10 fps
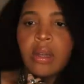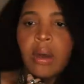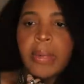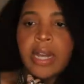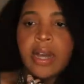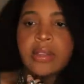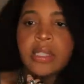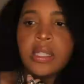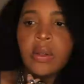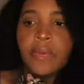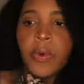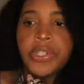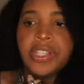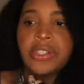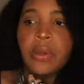oh my God, this is so
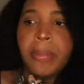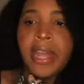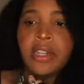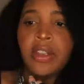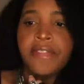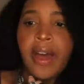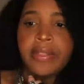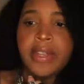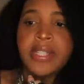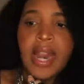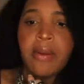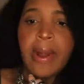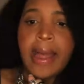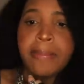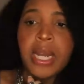unfortunate to abandon your father. It's not
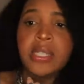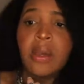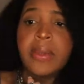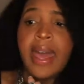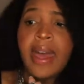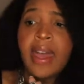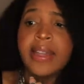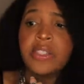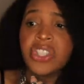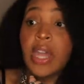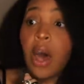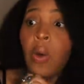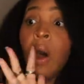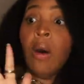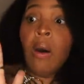right, but it's okay. Just go.
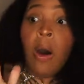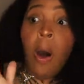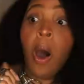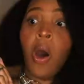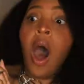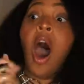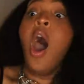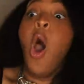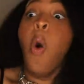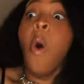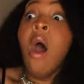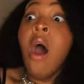Ooh, oh,